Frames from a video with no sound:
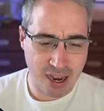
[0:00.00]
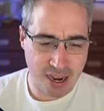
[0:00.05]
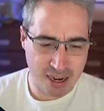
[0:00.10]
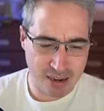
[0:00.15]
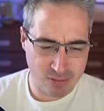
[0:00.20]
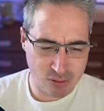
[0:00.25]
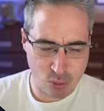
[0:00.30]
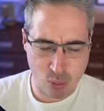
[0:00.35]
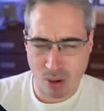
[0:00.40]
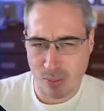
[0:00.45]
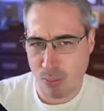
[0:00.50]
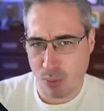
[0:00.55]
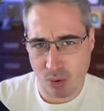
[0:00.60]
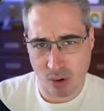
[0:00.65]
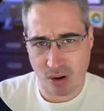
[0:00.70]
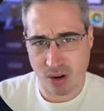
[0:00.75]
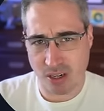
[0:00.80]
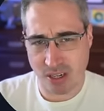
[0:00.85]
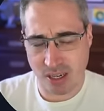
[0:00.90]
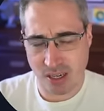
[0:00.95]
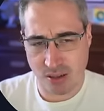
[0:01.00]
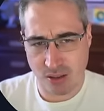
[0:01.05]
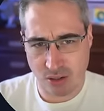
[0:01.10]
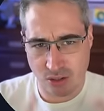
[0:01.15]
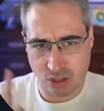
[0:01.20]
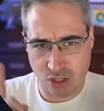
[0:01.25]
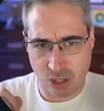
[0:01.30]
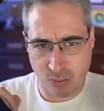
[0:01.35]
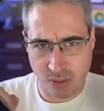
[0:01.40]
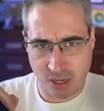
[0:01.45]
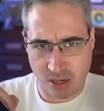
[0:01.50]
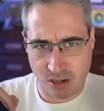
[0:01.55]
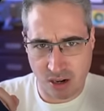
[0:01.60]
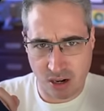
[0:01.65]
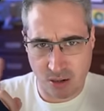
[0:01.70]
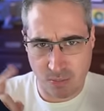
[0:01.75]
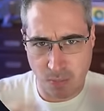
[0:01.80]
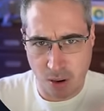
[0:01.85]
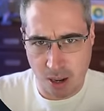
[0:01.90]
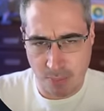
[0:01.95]
If you want more on it, there should be a
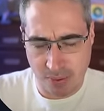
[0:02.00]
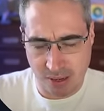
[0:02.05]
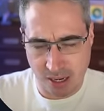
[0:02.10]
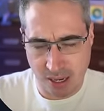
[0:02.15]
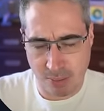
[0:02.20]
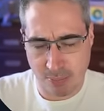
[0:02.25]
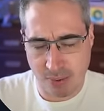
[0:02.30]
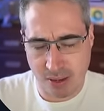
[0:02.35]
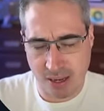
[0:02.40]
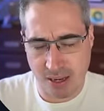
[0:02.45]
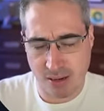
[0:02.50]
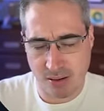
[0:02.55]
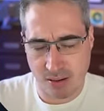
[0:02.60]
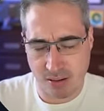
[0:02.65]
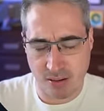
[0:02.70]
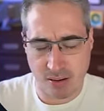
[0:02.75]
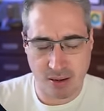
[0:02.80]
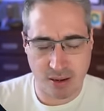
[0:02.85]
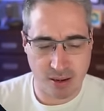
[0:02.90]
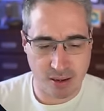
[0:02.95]
card popping up and